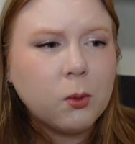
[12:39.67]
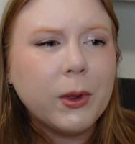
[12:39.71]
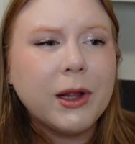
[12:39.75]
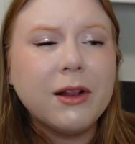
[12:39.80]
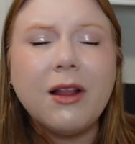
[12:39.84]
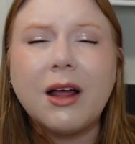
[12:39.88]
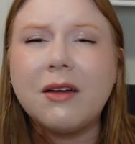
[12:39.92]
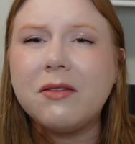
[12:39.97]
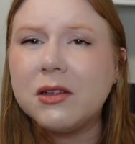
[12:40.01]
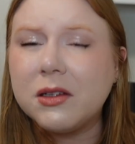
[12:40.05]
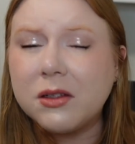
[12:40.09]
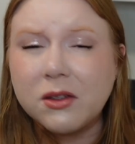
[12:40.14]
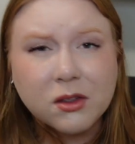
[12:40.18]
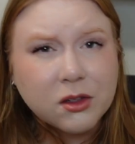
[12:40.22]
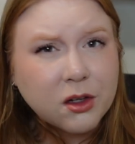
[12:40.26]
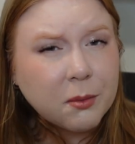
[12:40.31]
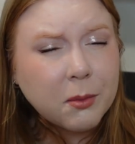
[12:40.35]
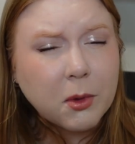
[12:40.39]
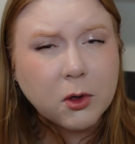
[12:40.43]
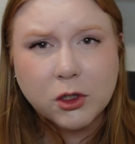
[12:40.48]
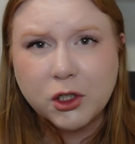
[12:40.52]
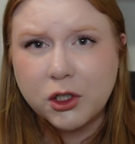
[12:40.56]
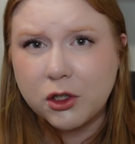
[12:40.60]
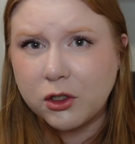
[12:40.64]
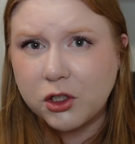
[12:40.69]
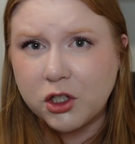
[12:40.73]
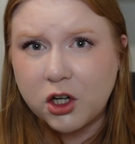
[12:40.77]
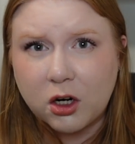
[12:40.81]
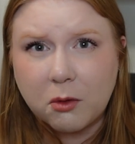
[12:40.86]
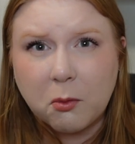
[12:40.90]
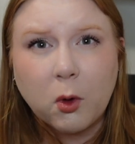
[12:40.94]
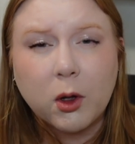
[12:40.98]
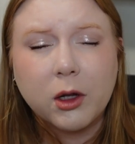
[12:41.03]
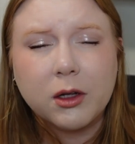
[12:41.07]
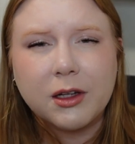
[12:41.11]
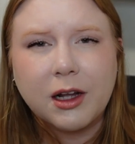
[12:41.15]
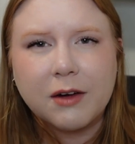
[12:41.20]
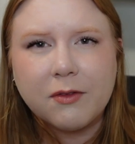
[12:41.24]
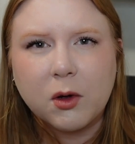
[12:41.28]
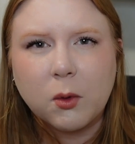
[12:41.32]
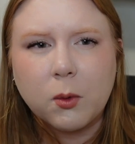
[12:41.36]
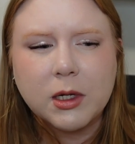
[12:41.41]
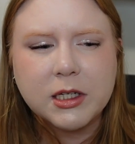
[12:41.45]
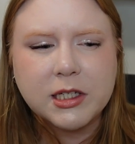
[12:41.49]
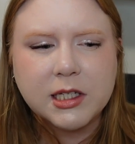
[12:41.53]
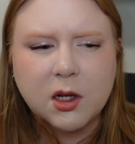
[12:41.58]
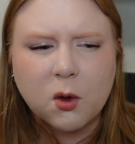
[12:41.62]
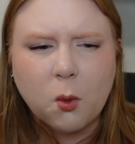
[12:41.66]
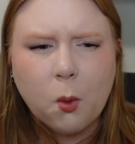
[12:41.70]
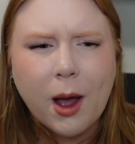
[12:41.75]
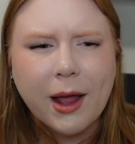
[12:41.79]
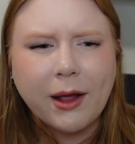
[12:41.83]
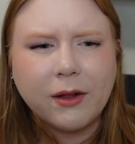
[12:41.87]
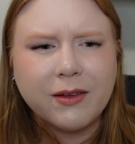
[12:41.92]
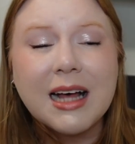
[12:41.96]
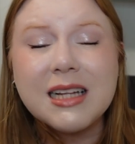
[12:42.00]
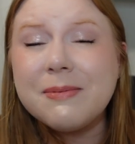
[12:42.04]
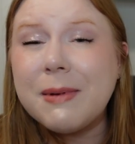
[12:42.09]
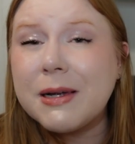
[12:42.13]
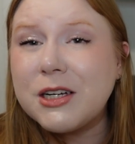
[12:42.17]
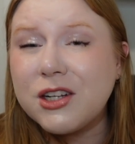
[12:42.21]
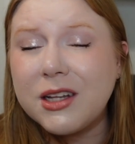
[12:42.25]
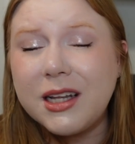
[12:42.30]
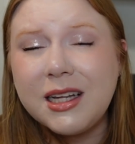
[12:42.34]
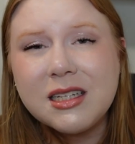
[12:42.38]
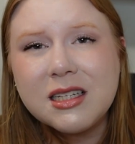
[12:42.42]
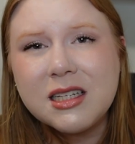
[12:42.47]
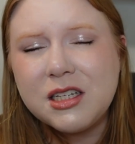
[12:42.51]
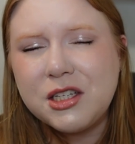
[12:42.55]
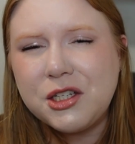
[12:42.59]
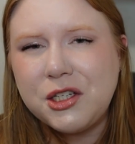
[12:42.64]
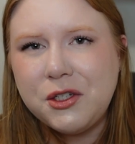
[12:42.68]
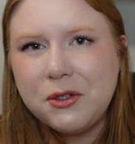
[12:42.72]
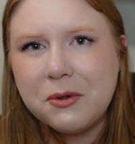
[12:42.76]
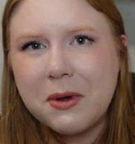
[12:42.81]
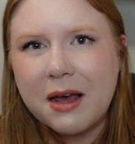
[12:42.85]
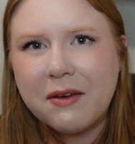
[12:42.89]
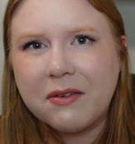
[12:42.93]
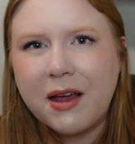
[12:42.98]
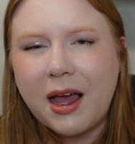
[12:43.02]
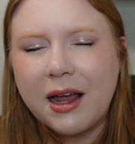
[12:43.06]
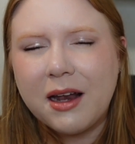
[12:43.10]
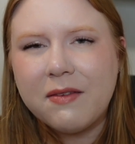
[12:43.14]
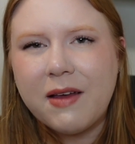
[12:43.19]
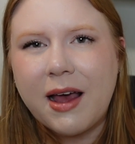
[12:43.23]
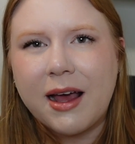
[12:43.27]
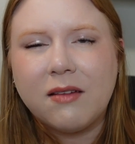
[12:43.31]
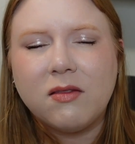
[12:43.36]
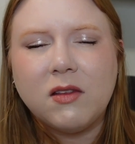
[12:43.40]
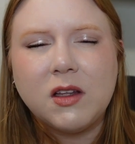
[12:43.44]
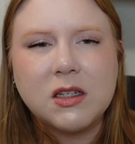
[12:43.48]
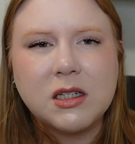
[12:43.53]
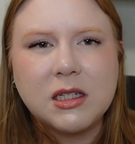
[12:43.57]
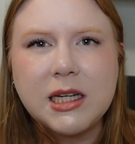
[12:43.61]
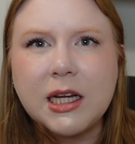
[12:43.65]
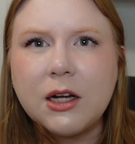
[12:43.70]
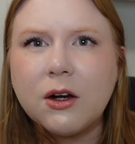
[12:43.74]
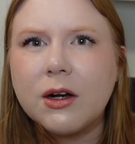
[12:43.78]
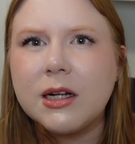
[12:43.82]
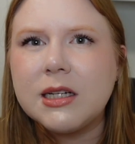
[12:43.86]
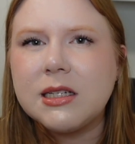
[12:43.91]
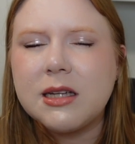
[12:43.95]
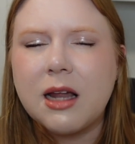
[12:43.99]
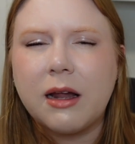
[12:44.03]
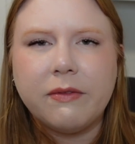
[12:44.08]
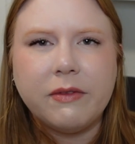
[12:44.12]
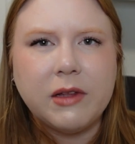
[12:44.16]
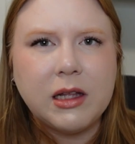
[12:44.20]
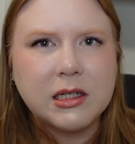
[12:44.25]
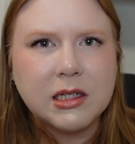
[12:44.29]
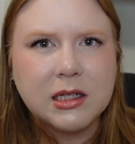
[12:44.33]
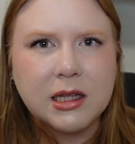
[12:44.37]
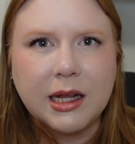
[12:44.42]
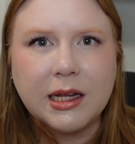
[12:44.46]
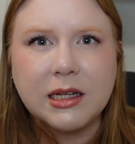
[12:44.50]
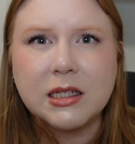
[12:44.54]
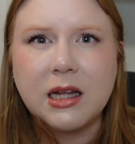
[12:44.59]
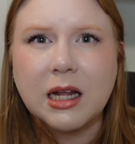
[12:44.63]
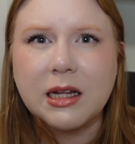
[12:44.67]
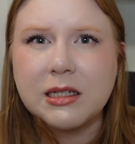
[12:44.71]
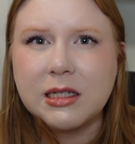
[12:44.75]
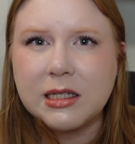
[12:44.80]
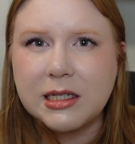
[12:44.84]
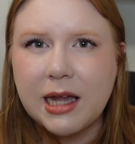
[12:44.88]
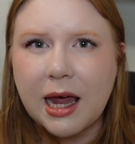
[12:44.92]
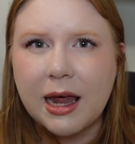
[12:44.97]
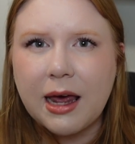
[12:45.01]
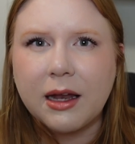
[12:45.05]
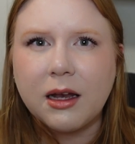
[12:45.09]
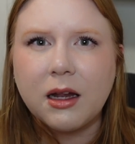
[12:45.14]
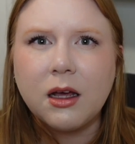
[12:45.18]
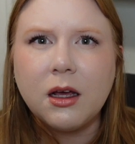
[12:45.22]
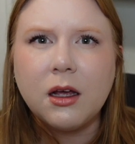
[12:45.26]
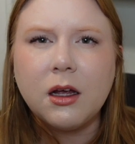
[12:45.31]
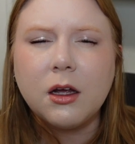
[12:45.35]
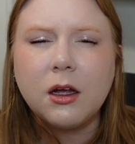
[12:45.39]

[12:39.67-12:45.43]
We love a little emotional turmoil every once in a while, especially as these two have kind of had these secrets and these things unsaid